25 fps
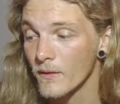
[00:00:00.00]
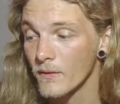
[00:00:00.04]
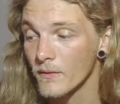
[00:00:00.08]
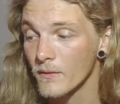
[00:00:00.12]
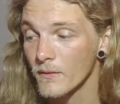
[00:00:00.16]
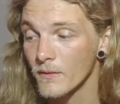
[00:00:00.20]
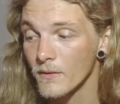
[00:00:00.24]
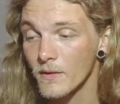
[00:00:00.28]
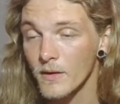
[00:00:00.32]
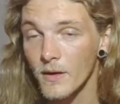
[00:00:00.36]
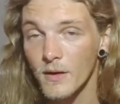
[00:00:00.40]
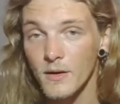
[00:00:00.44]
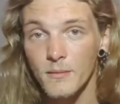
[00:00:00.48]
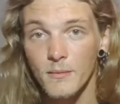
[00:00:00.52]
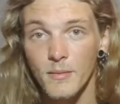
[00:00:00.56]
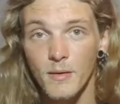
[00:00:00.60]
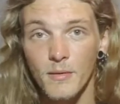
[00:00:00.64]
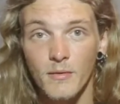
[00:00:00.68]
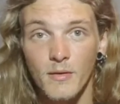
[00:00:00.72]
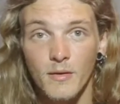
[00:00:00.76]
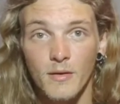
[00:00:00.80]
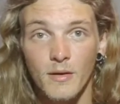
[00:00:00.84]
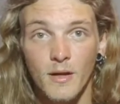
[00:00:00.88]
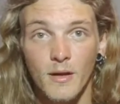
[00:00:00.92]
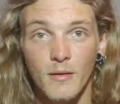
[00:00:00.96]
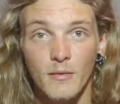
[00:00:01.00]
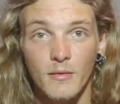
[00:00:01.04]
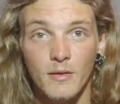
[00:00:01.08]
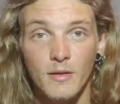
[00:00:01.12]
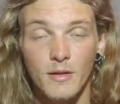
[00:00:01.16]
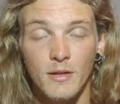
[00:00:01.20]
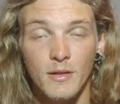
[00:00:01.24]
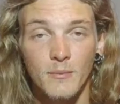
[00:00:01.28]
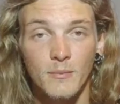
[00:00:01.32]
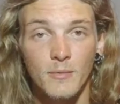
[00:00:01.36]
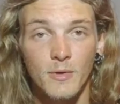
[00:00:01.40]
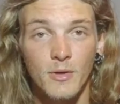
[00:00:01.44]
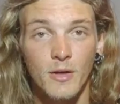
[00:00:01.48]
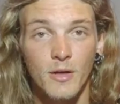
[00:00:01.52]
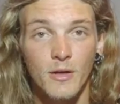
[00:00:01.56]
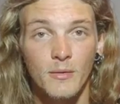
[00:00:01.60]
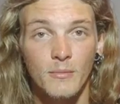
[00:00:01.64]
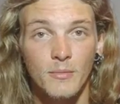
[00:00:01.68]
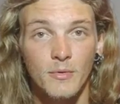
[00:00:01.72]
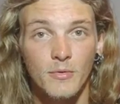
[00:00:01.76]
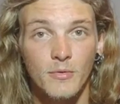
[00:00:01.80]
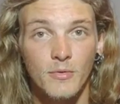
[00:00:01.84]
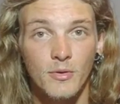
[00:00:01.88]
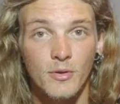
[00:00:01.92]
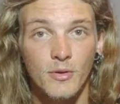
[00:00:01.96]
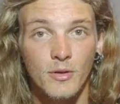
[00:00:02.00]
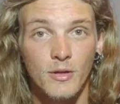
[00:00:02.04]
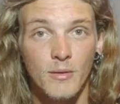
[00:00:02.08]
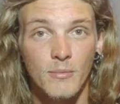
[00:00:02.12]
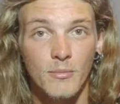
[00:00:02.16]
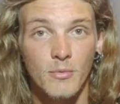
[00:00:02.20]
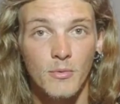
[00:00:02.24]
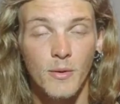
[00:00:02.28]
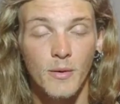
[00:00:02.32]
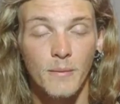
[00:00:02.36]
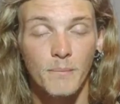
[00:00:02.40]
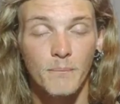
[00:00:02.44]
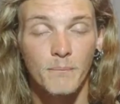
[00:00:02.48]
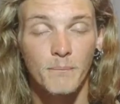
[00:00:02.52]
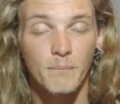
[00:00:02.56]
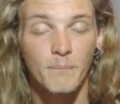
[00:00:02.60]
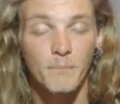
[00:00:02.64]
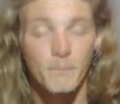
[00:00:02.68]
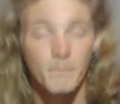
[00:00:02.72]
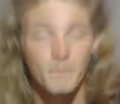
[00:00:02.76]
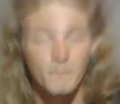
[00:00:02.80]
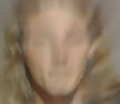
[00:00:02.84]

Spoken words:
yeah, kind of my rundown. Then we'll go ahead and move on to number one.